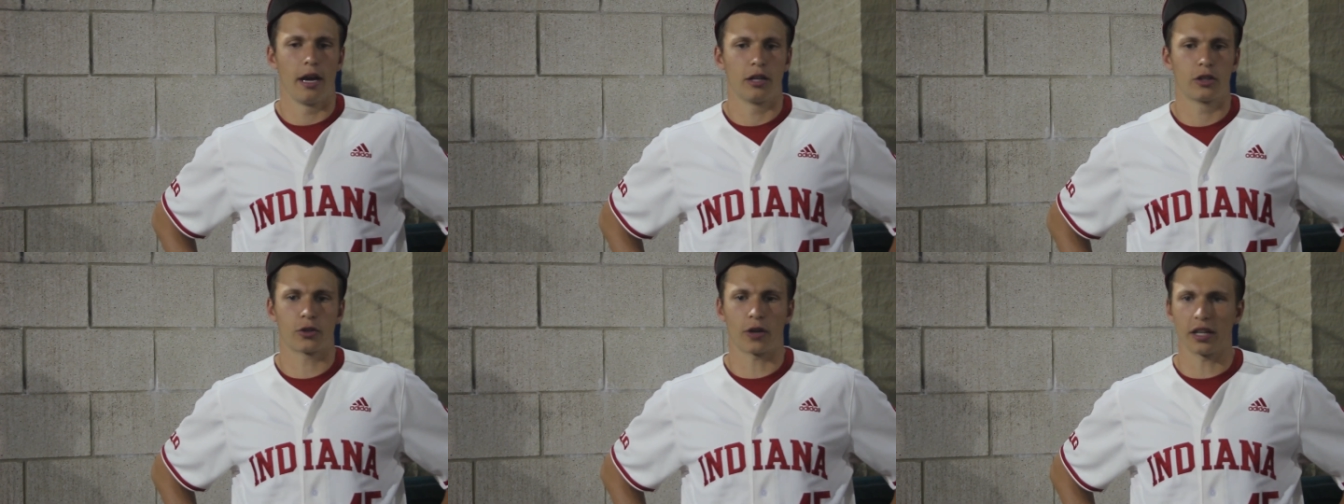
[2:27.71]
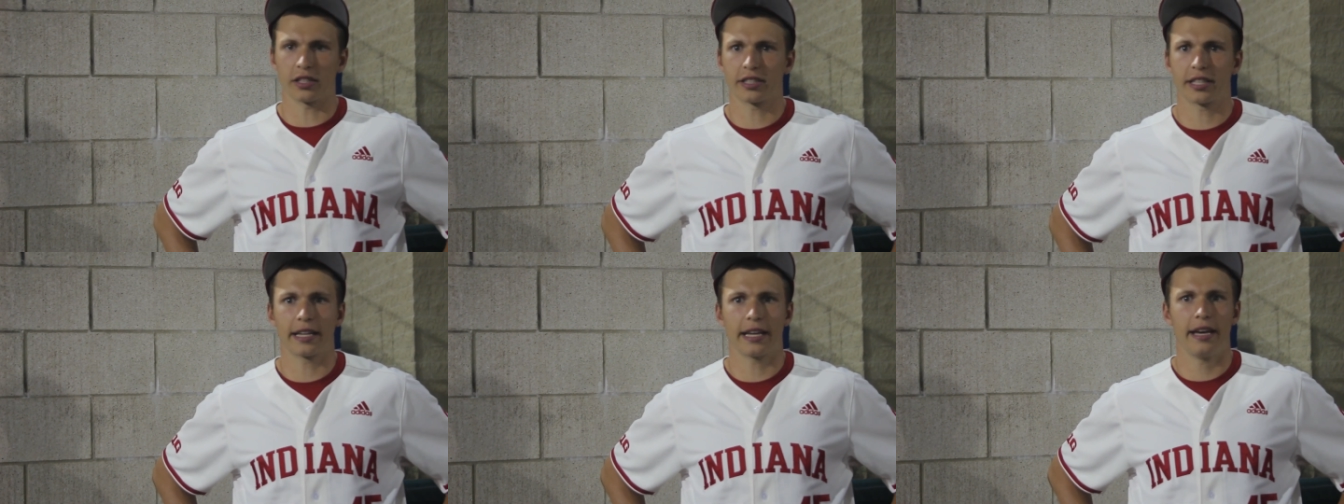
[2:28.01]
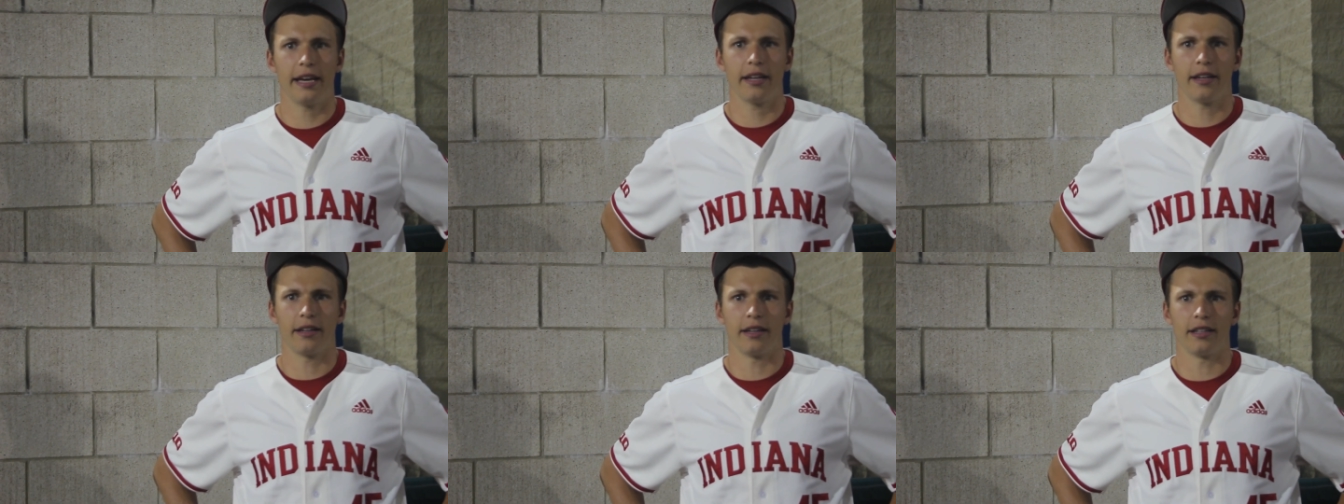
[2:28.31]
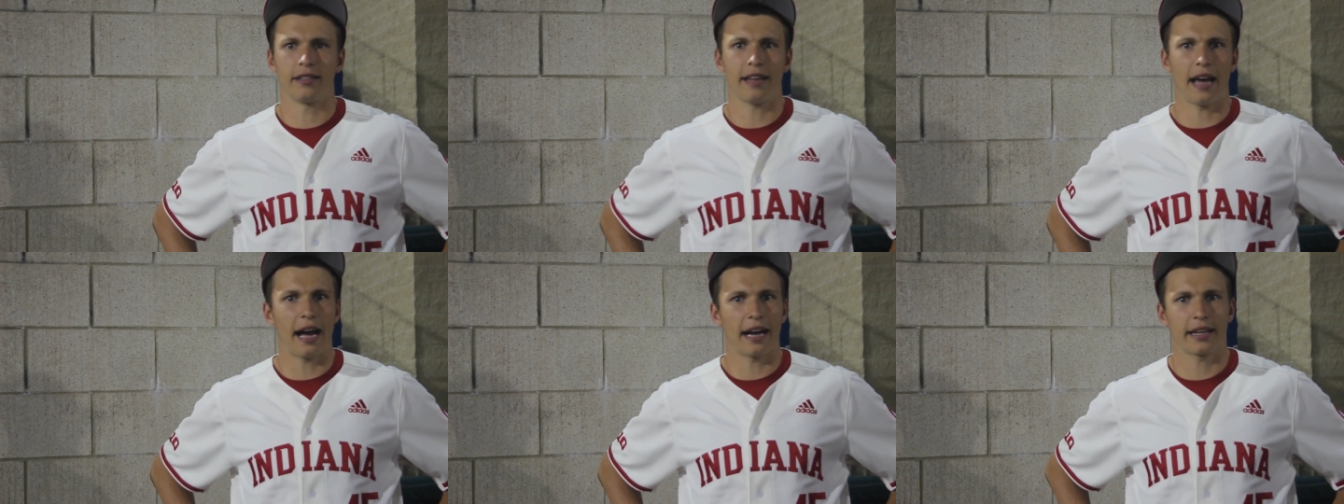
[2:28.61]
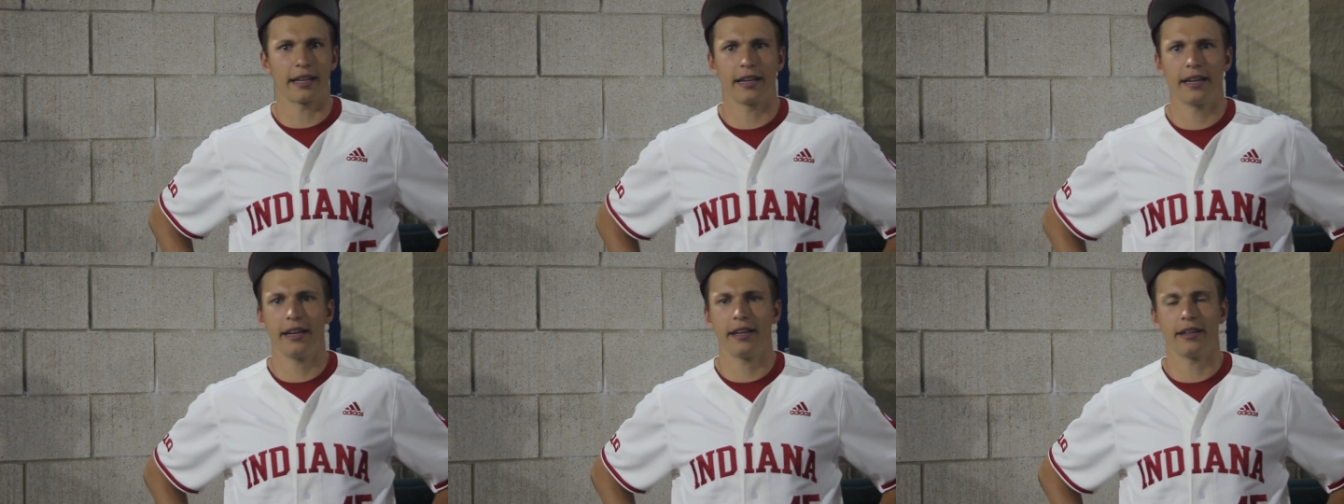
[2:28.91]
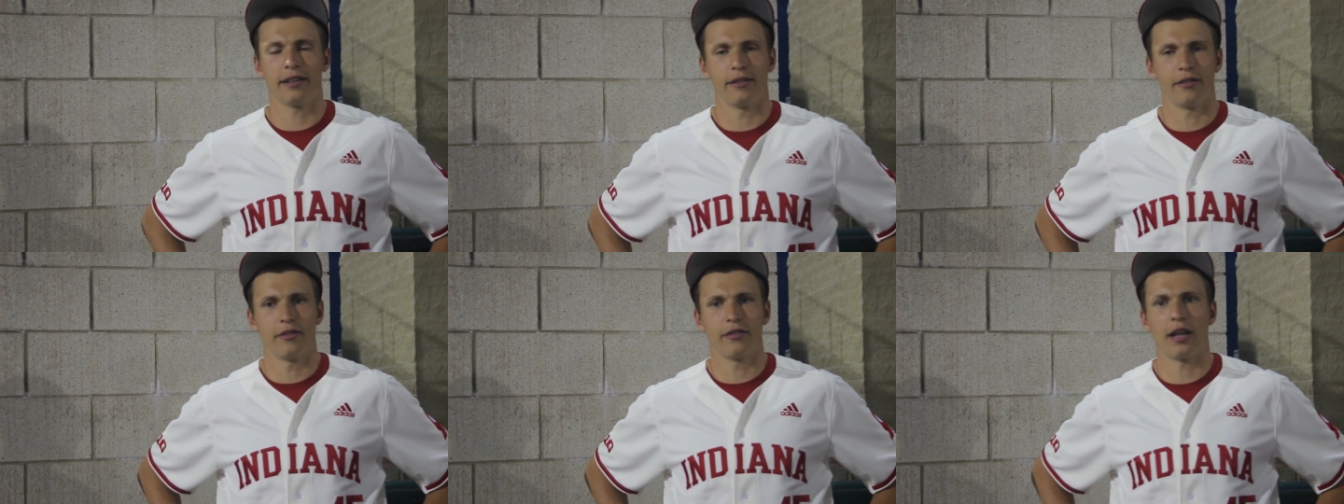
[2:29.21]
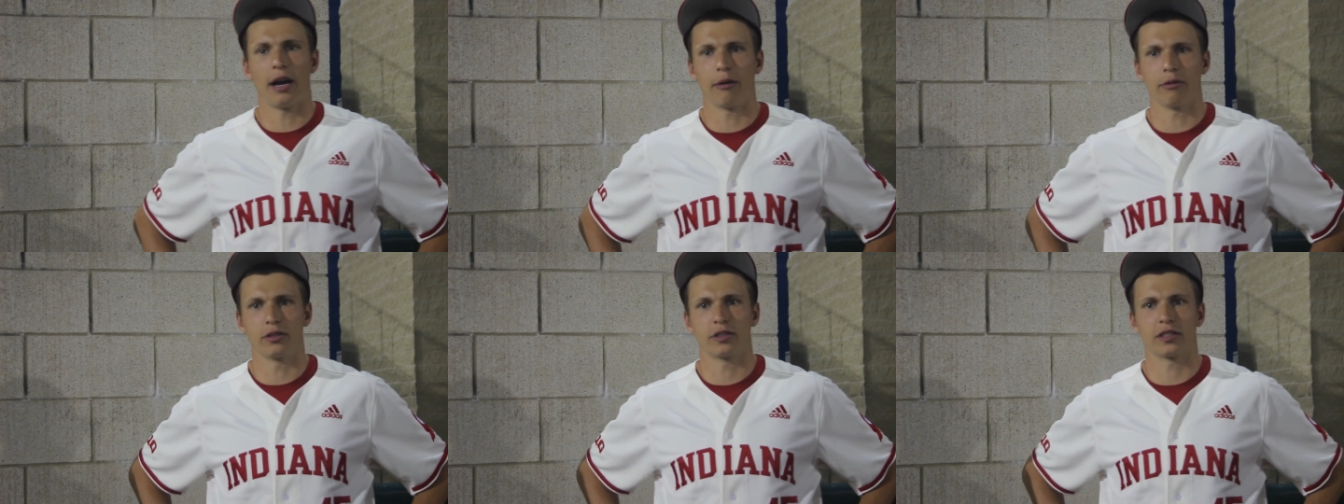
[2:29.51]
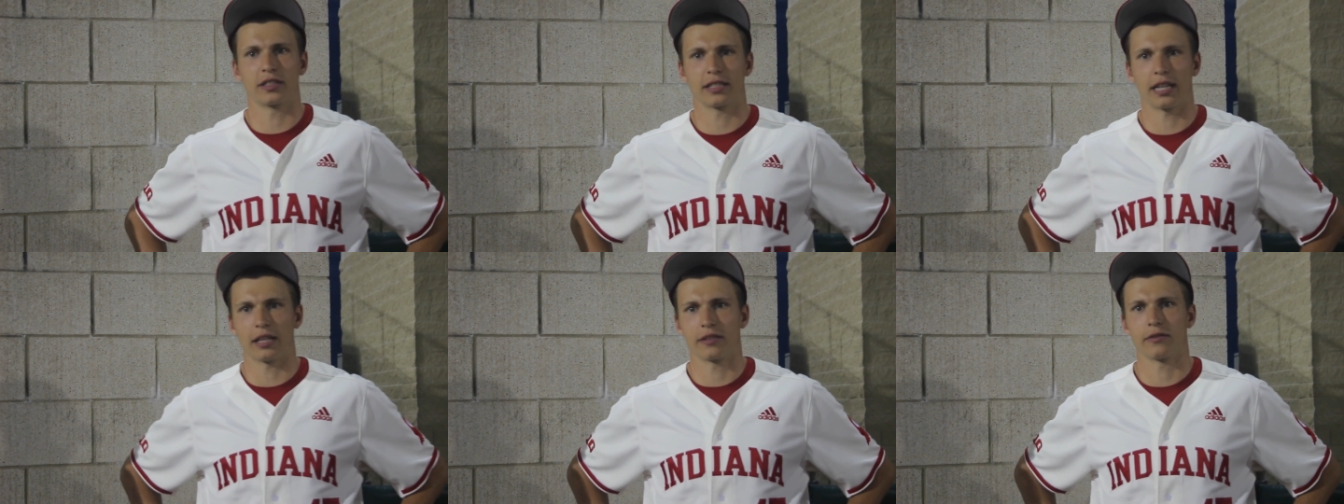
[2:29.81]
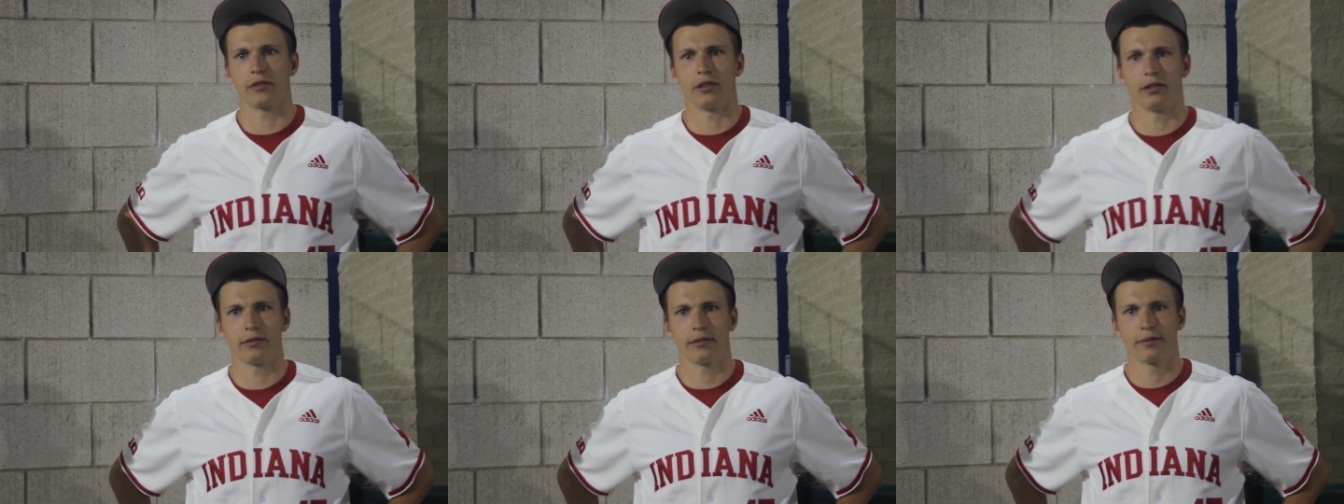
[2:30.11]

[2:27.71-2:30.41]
trusting it and attacking it, and that was successful.